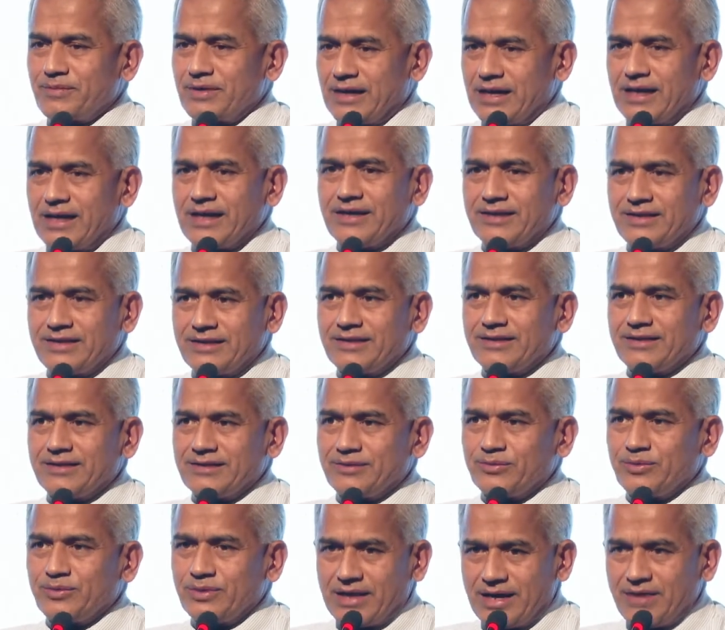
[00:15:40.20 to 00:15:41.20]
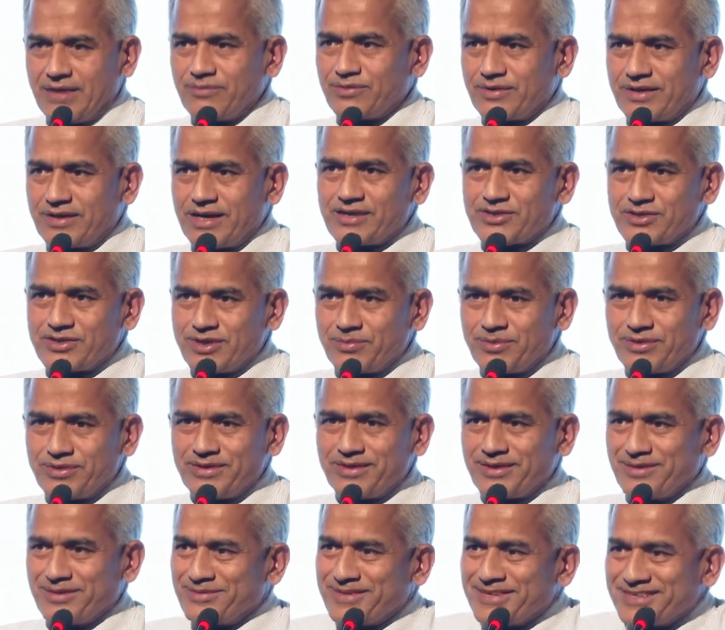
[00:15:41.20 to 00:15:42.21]
I will have to catch up in
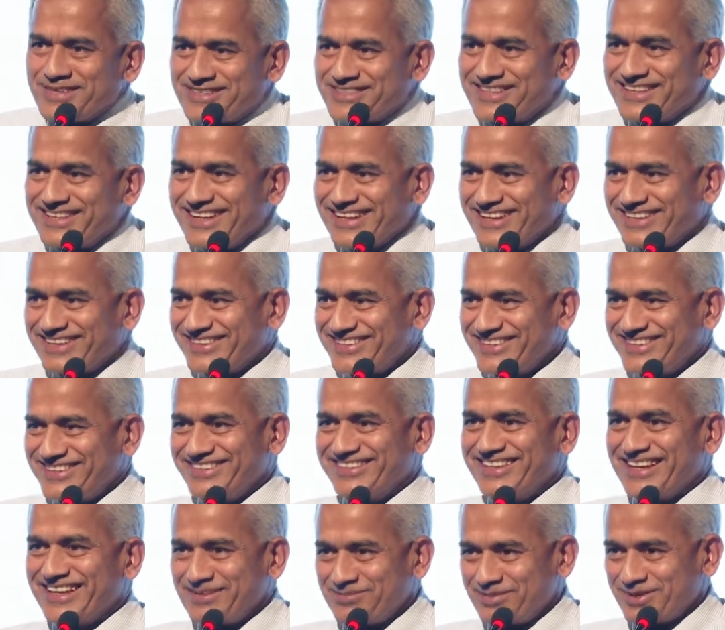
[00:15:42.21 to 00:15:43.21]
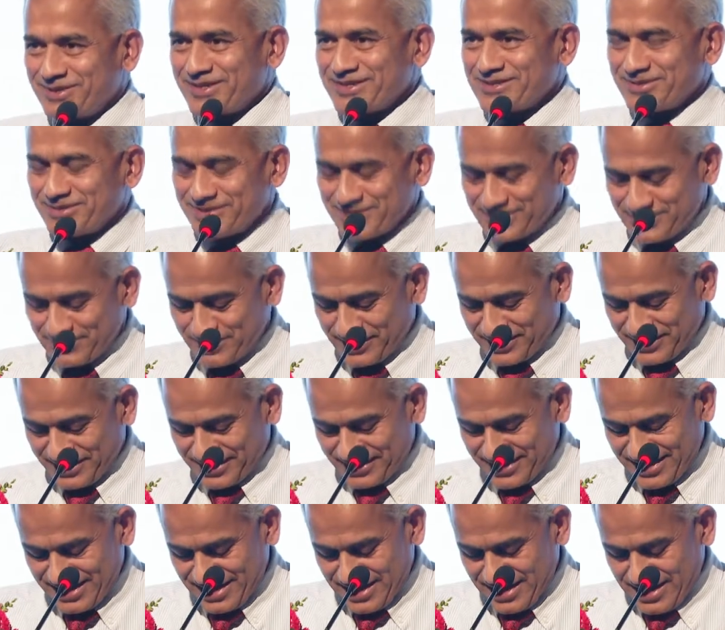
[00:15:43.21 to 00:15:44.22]
the evening today. I couldn't do that because of this meeting.
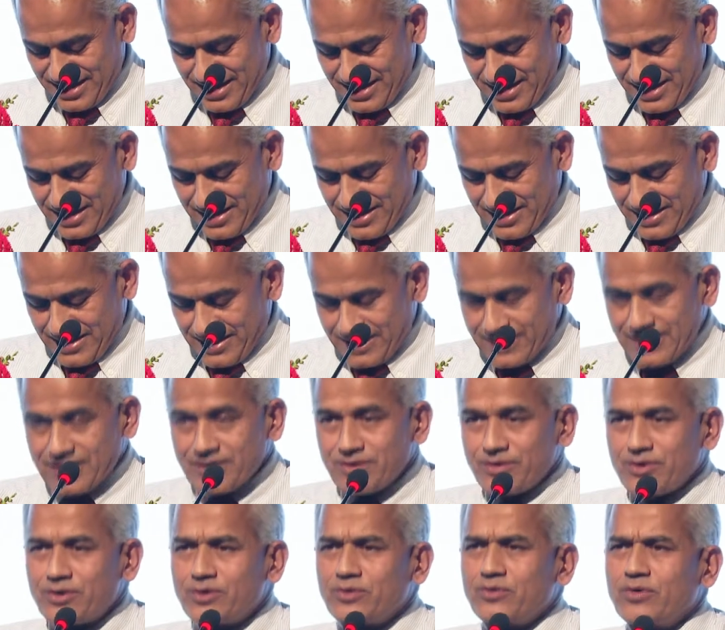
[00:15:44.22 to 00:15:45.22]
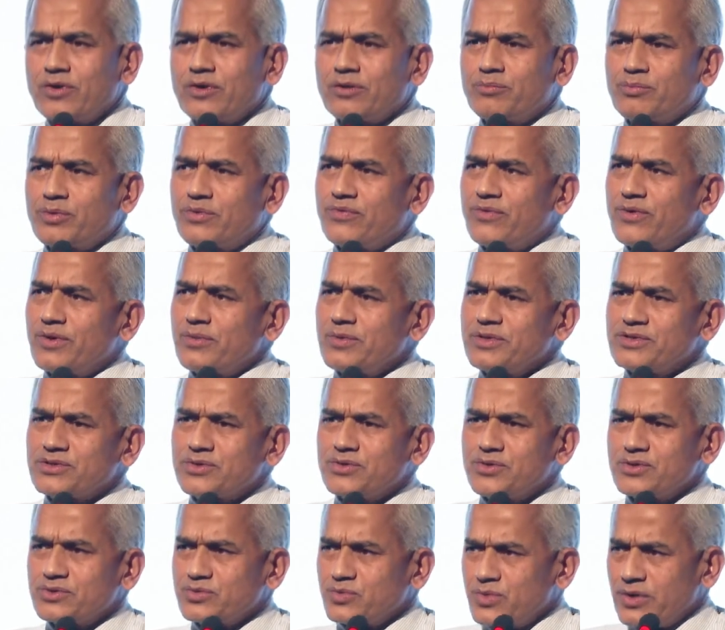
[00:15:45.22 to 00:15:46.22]
Then your work performance
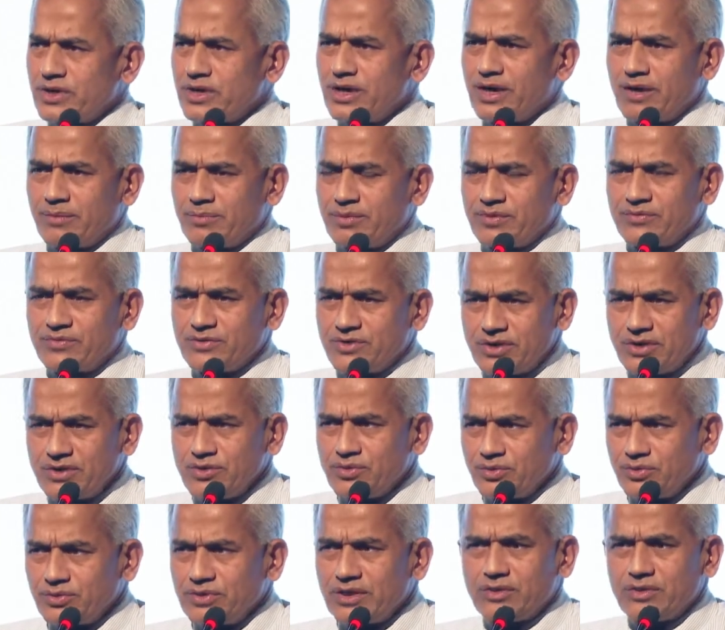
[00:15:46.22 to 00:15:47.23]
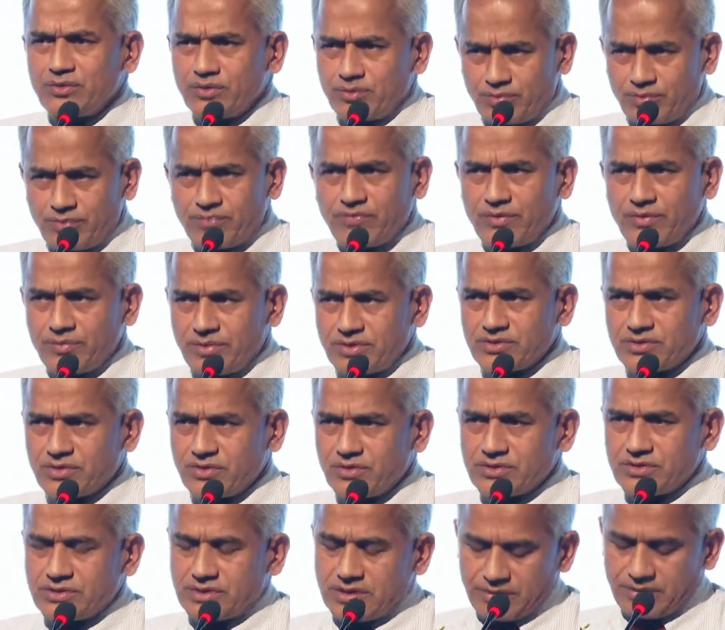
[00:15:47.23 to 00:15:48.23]
goes way up. If you don't do that, your performance
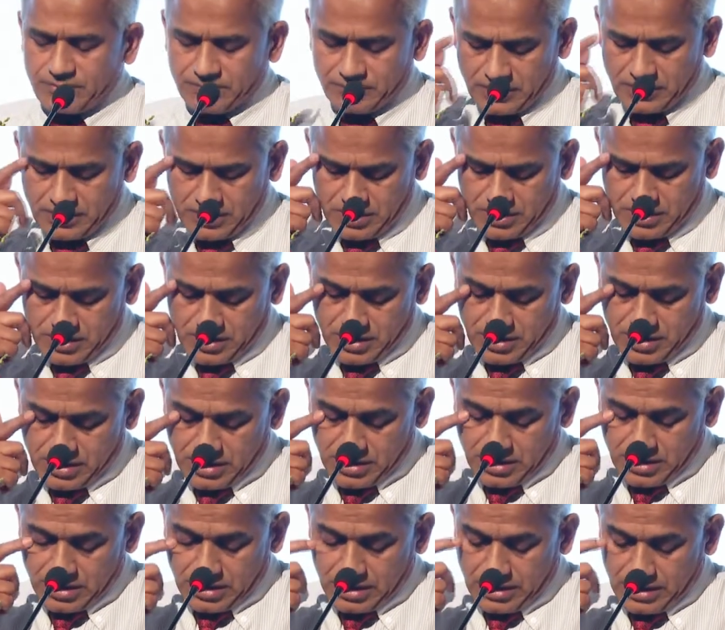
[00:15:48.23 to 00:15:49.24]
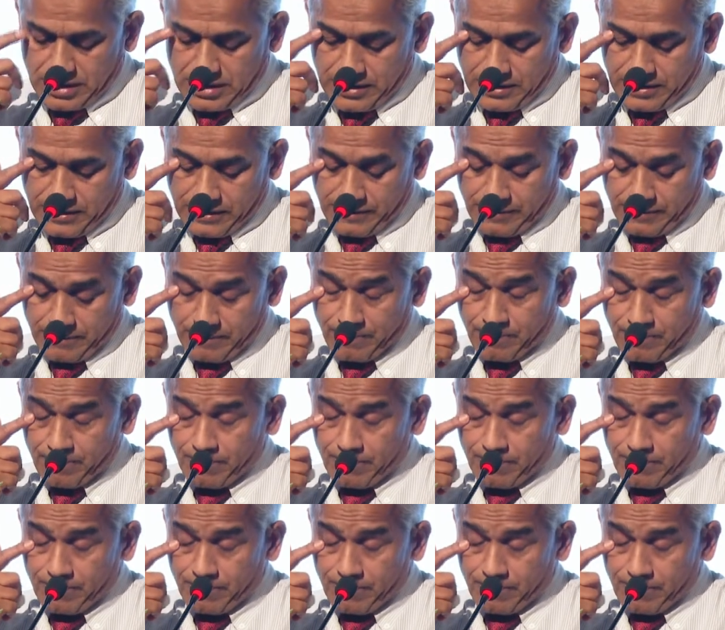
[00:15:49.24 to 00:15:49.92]
goes down.